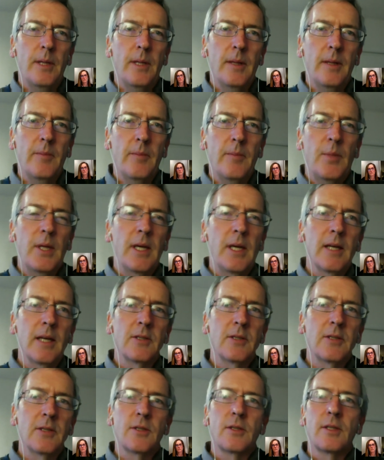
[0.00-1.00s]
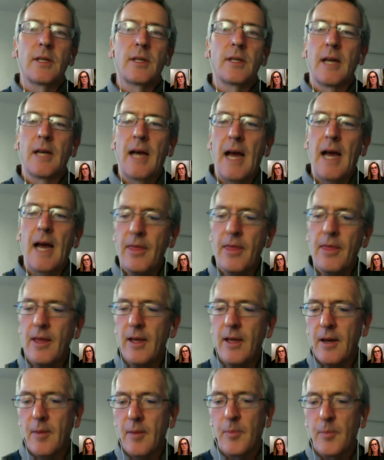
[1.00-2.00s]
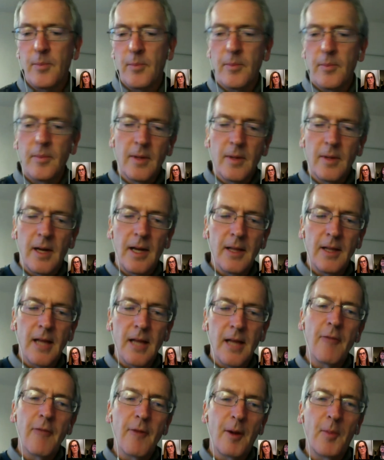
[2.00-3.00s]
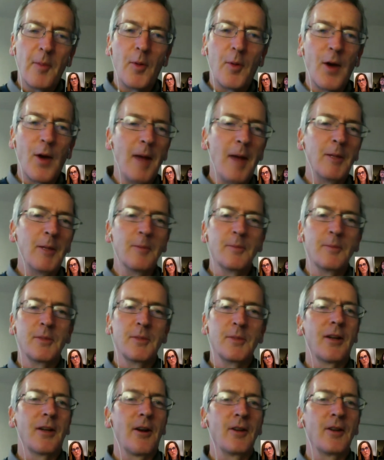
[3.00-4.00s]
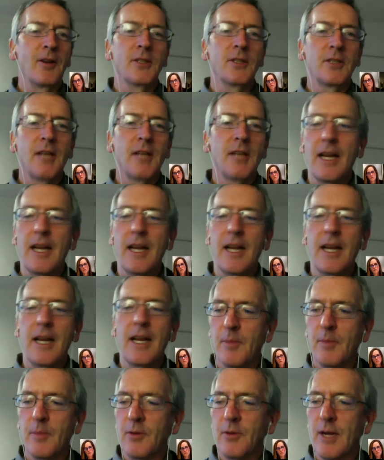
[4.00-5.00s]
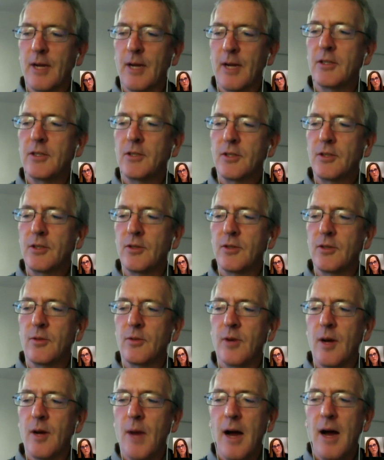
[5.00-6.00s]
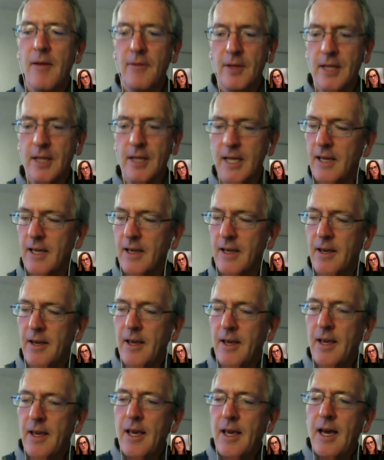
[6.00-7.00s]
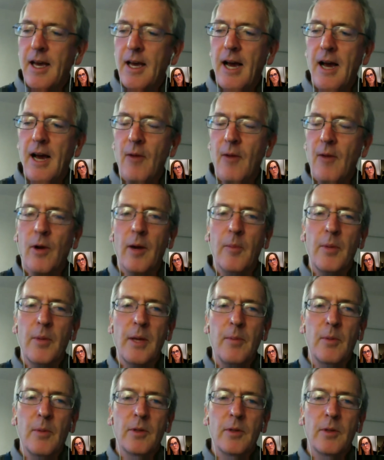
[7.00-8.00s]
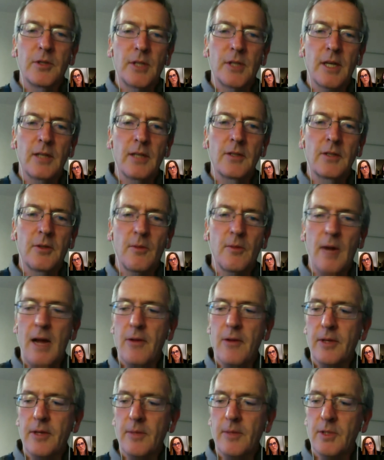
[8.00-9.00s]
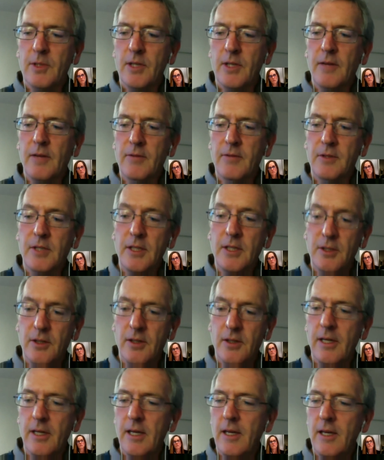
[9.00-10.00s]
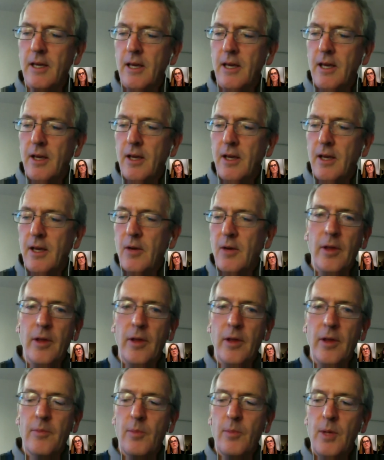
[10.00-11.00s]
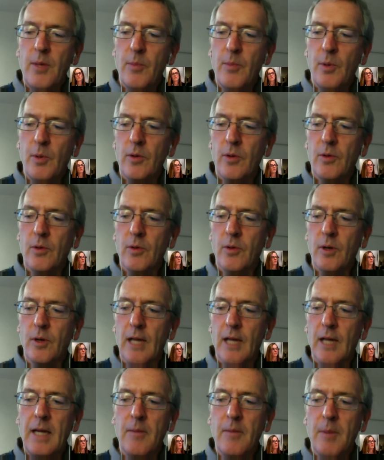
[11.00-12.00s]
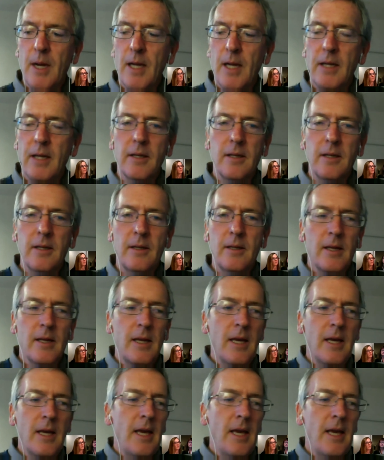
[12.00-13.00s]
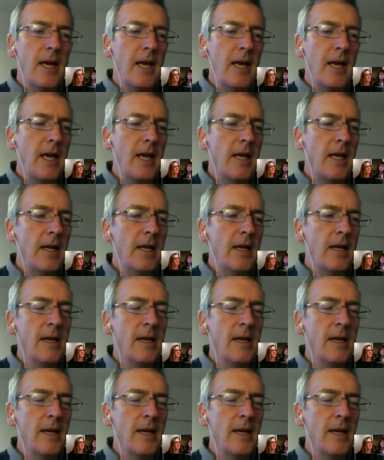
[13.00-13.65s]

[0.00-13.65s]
Because I think a lot of our problems in our society can be traced to homophily, where people just surround themselves digitally with people who are like-minded, and